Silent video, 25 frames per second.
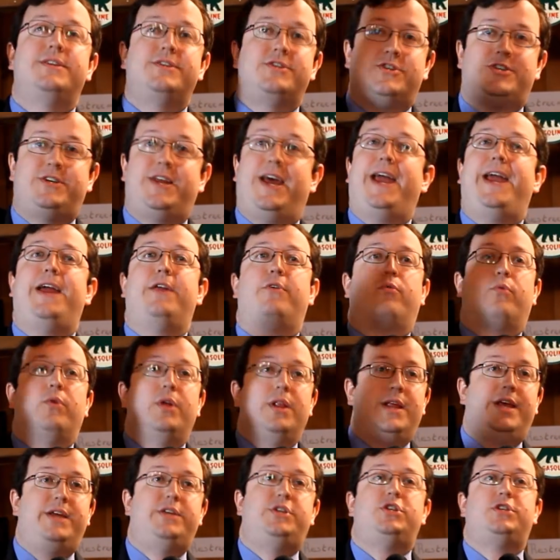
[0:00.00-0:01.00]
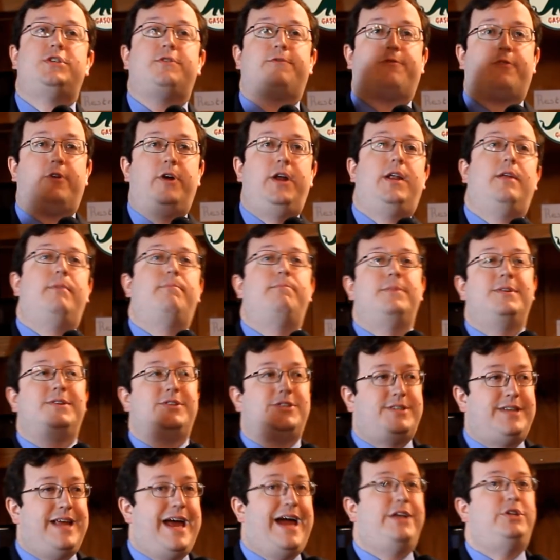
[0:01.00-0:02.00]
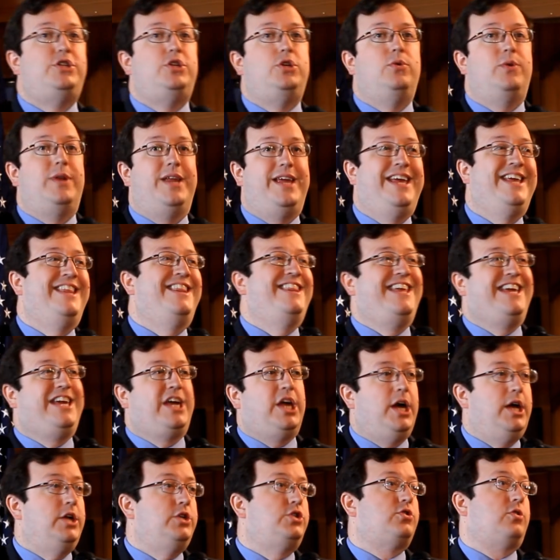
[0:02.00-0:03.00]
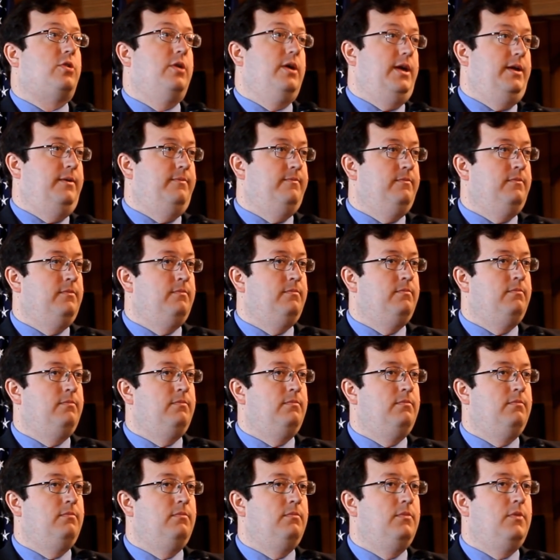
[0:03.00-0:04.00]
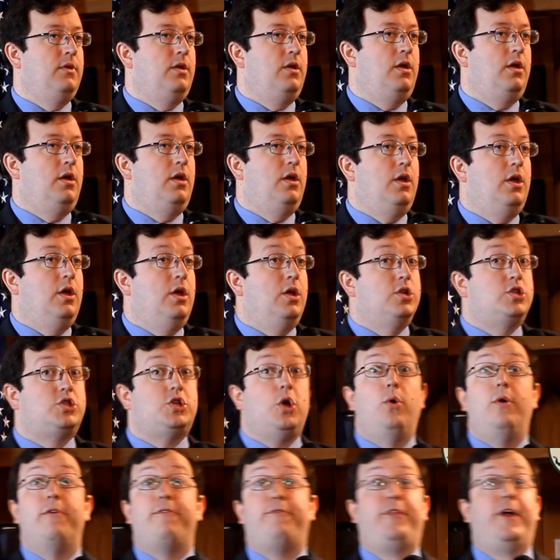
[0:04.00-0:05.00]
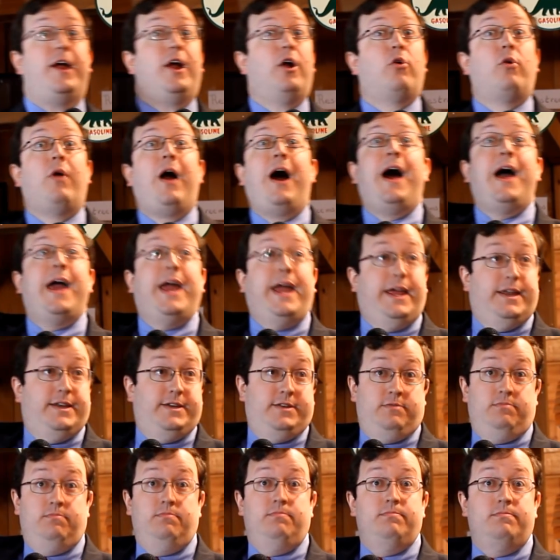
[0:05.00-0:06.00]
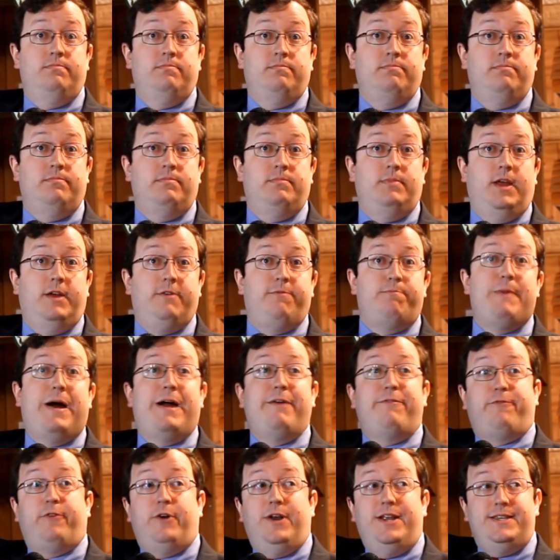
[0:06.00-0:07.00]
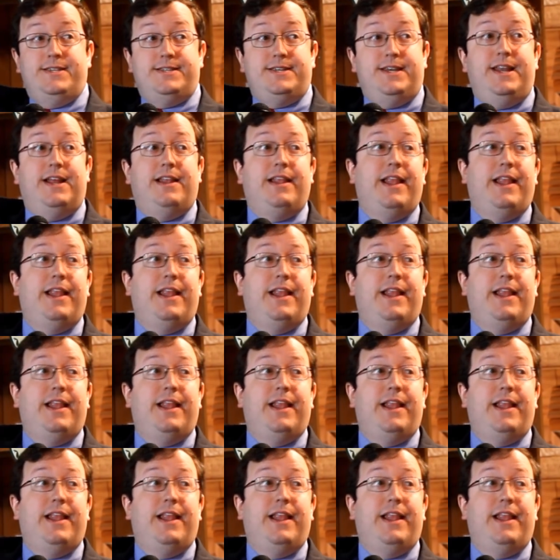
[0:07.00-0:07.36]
state religious freedom statute in the country. So if they're right, if my friends in